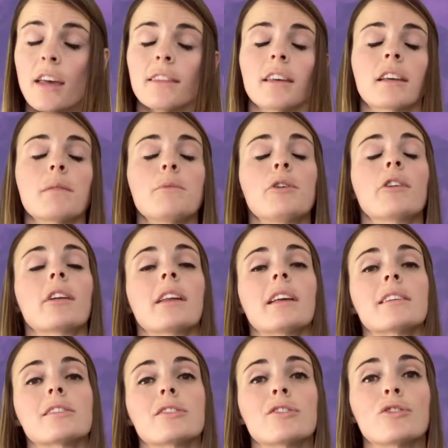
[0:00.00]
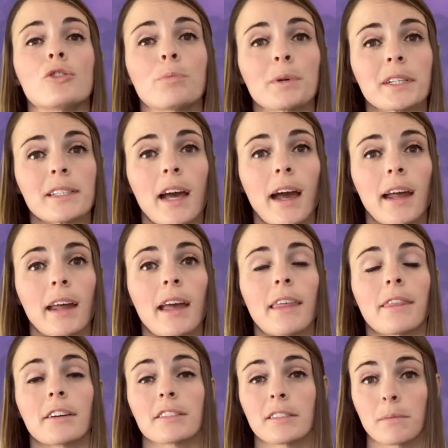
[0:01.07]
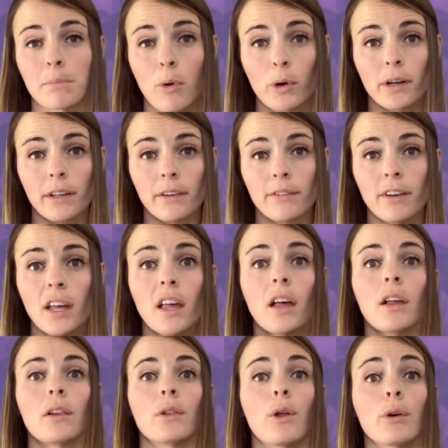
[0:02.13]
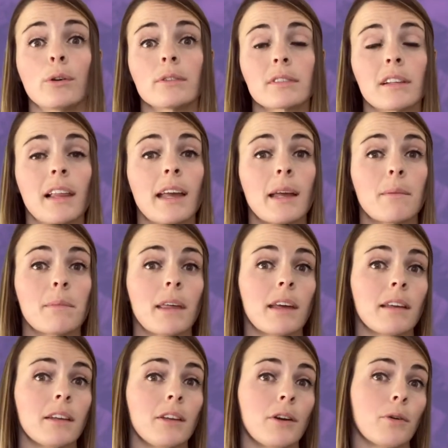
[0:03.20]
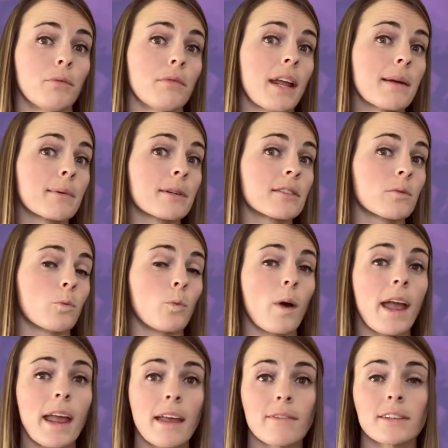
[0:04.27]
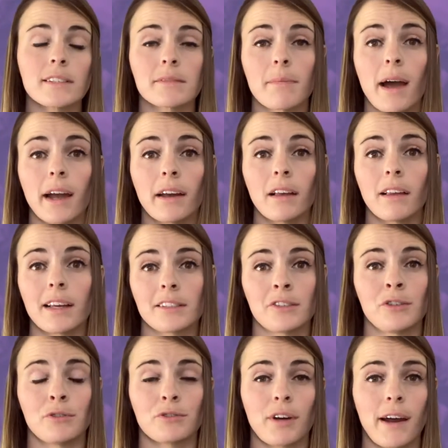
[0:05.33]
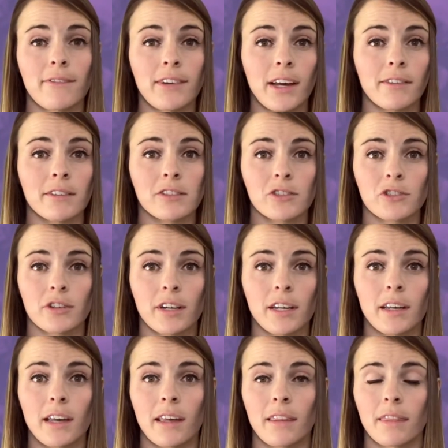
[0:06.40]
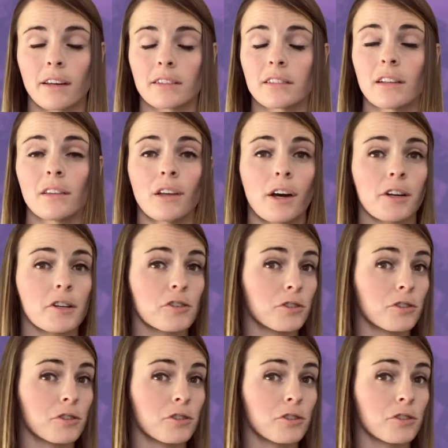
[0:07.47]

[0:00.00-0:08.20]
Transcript: The community is super tight and they're supportive. Locals claim that, neighbors wave and smile as you drive down the street, and there's a lot of